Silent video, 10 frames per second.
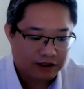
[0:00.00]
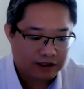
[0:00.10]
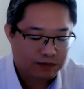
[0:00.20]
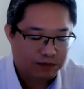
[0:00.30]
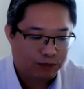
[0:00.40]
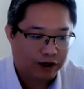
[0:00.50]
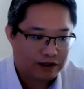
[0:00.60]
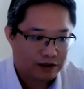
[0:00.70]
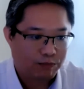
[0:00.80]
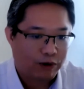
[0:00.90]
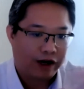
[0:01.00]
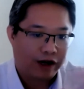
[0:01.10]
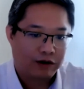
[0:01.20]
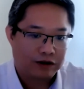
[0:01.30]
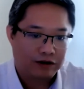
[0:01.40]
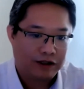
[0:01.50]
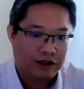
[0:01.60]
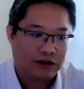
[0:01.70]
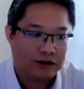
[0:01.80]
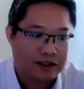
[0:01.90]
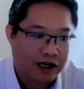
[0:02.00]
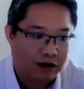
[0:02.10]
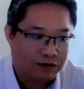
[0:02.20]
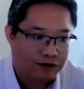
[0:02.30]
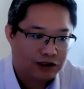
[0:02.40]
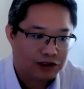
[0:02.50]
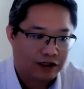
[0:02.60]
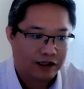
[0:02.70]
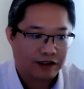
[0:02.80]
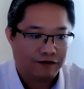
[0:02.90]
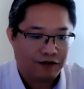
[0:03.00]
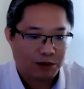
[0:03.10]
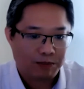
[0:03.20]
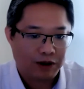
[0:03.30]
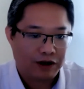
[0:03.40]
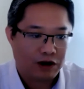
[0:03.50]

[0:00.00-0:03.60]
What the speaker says: is spread out into silo function like developing